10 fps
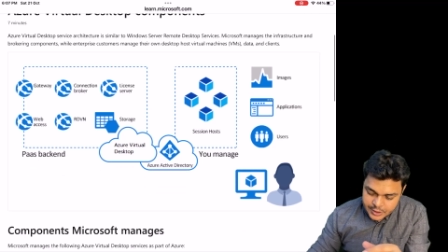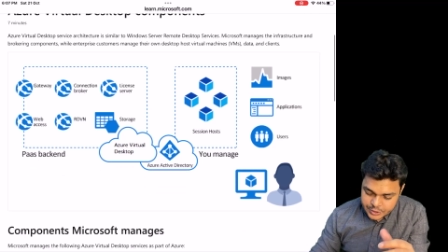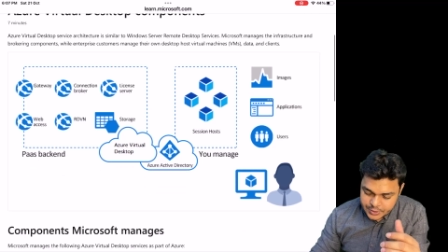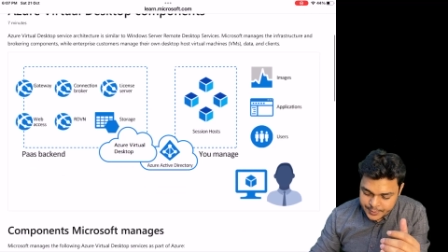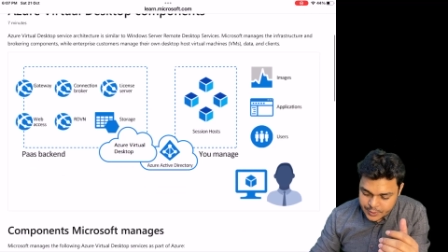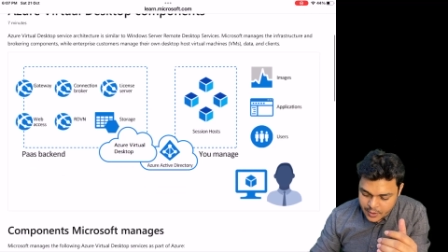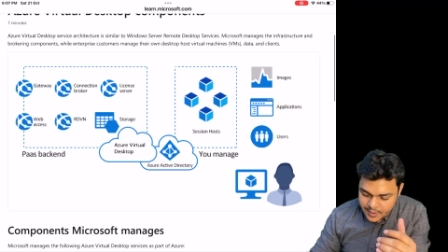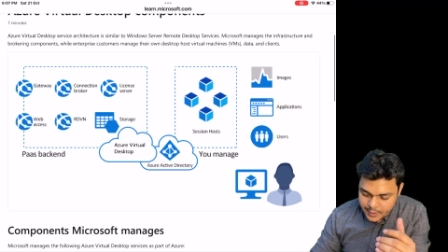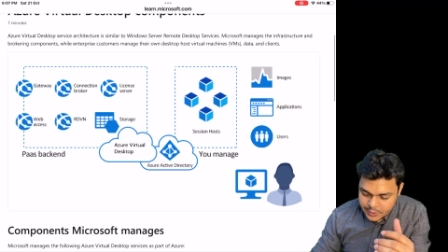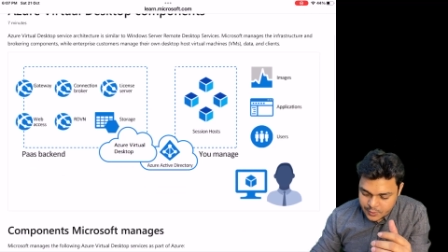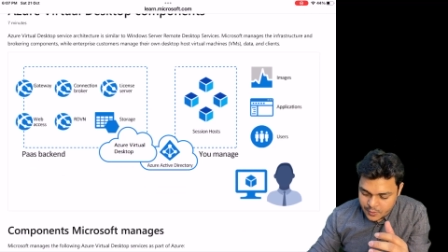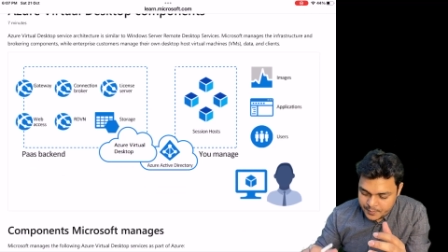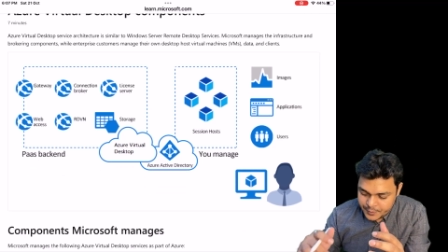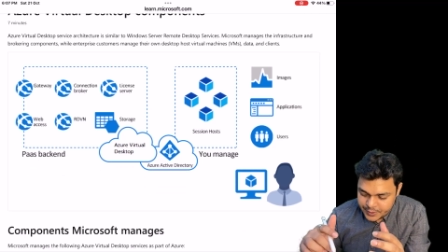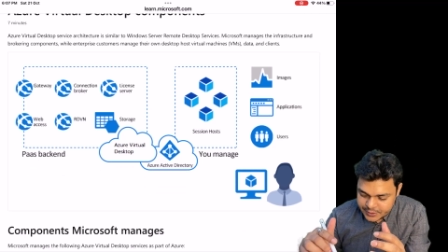So if we talk about the
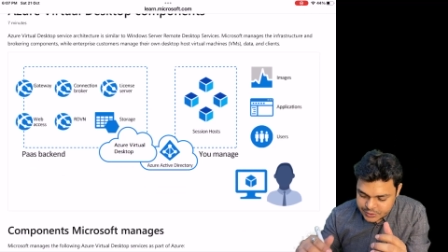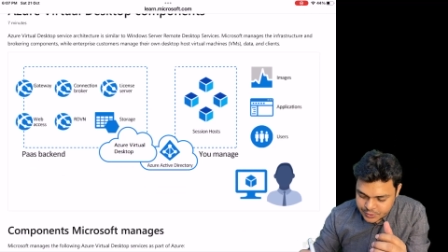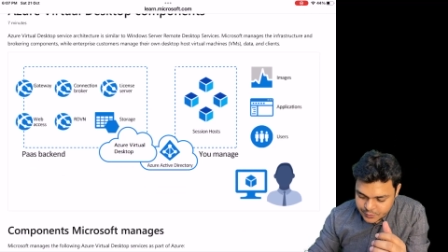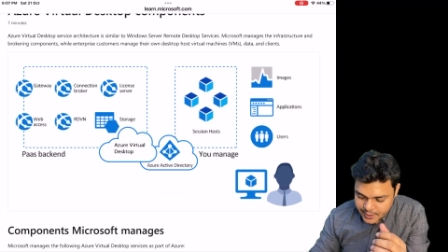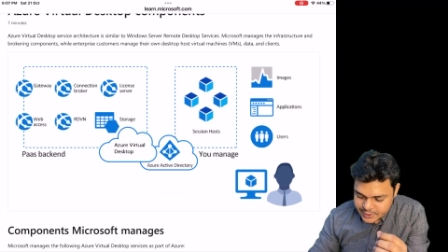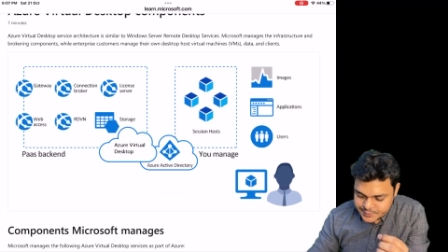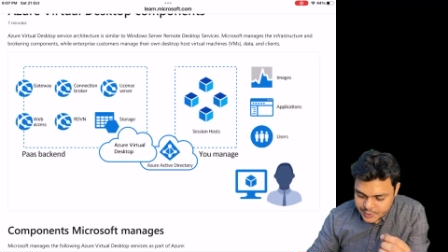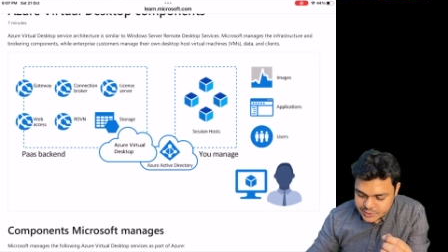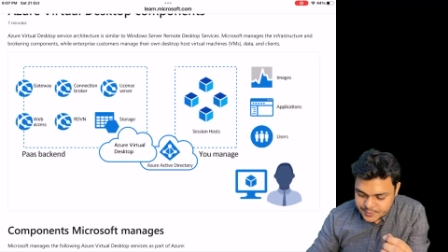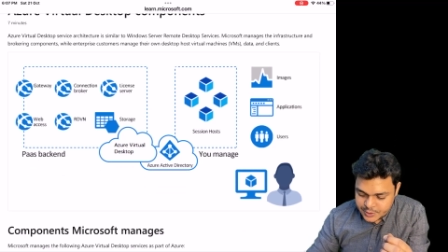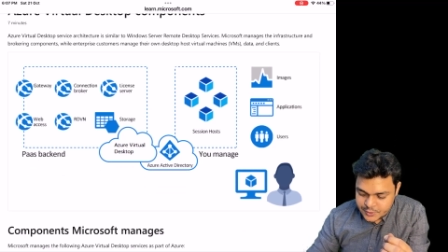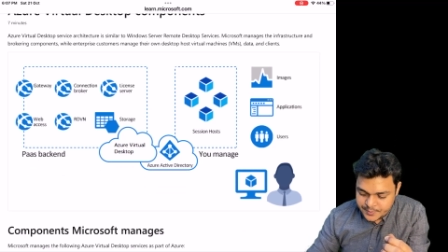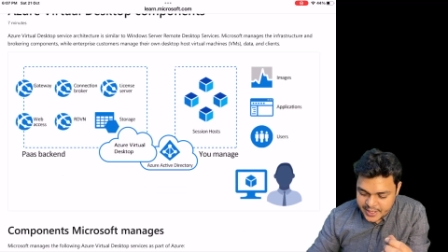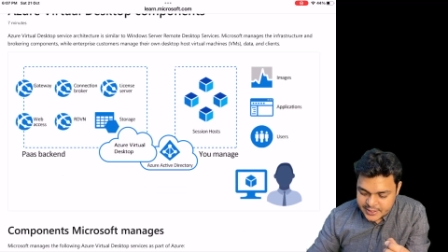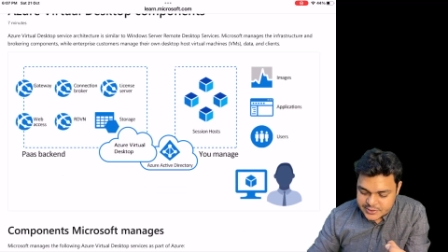components, so you are responsible to
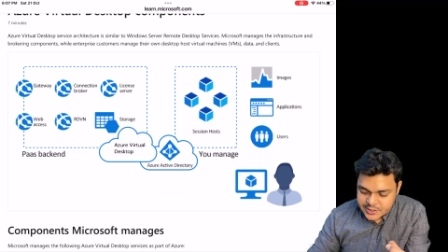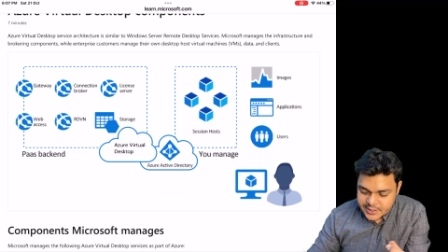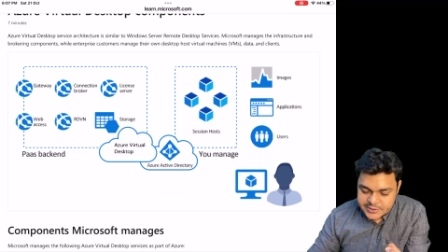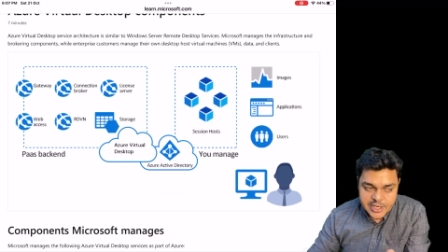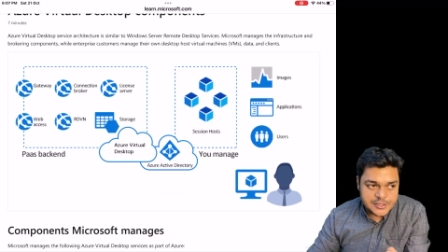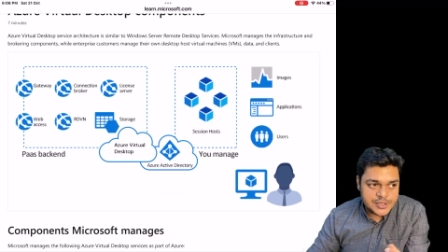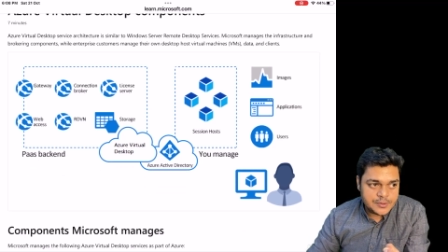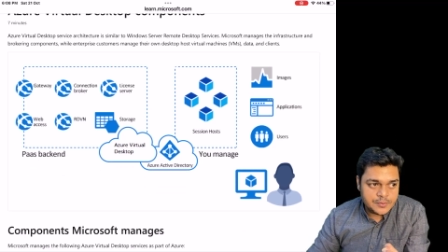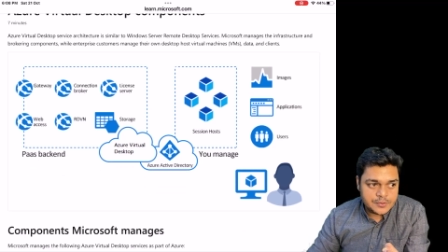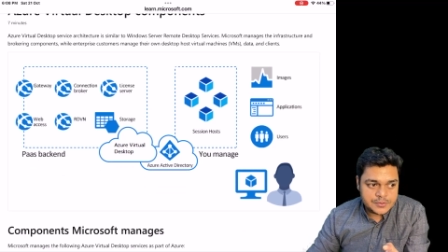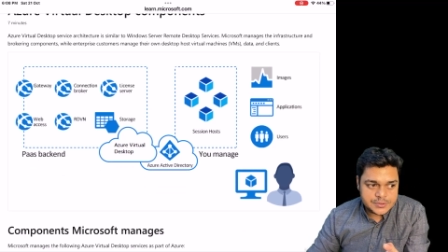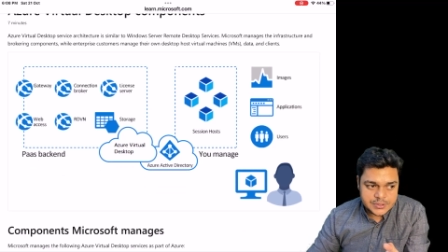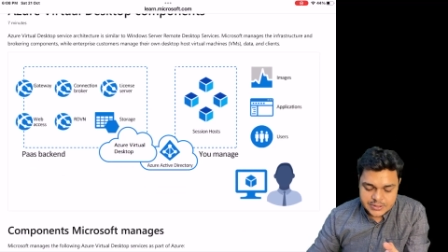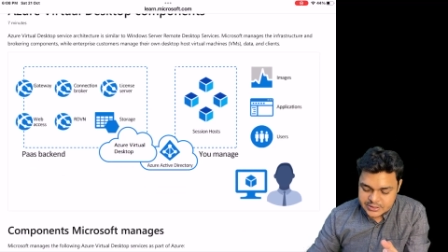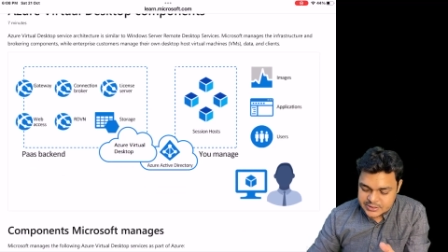manage the session host.
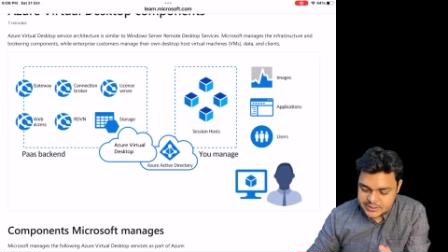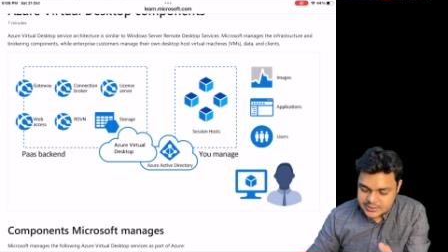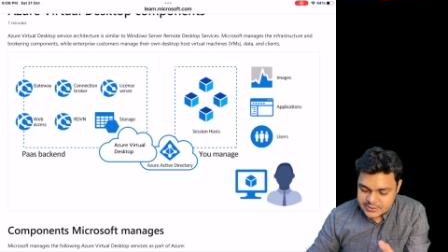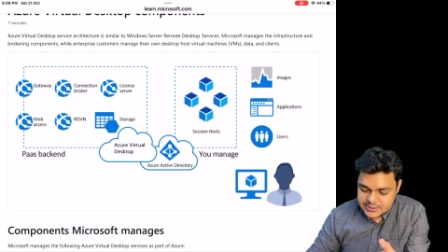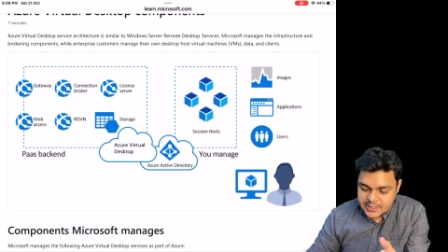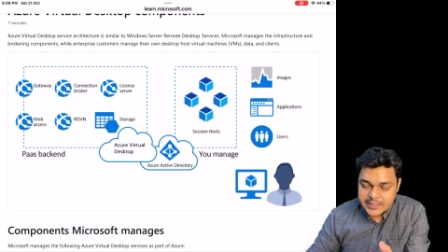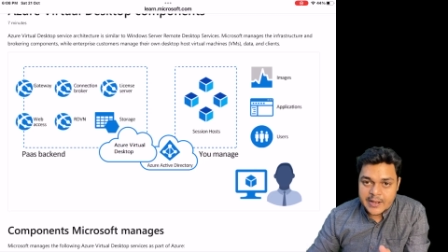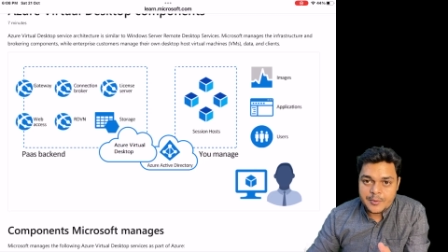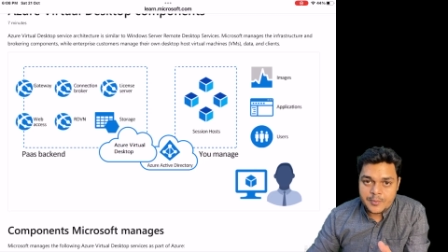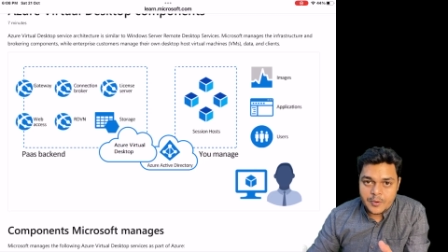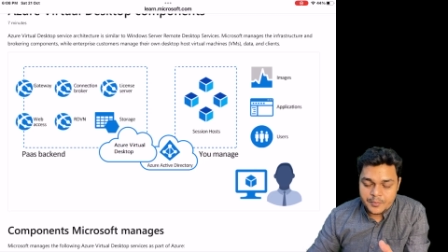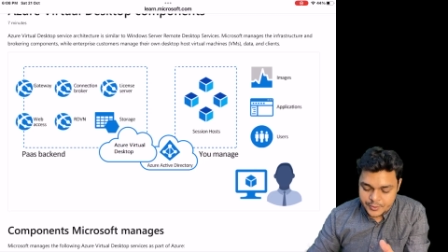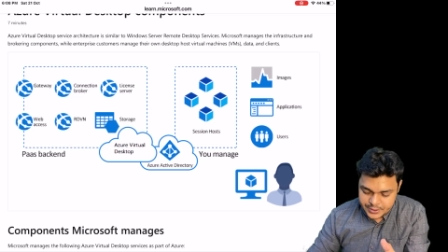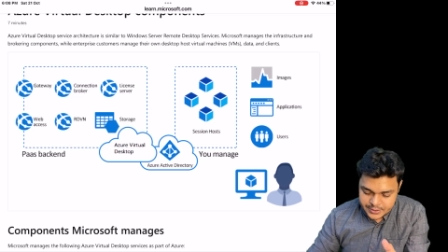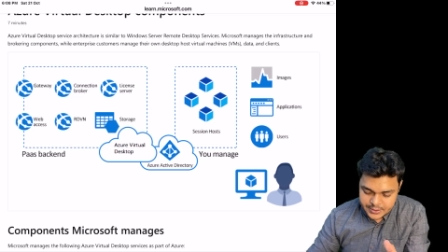This is the type of
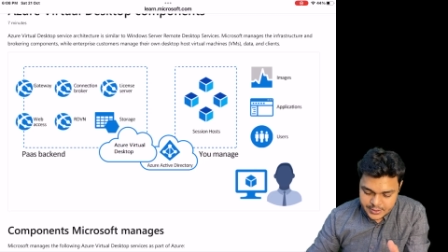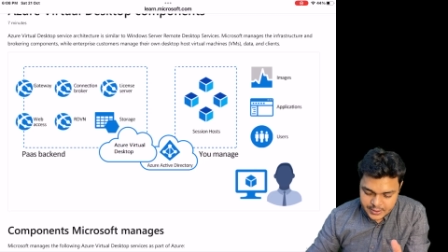component.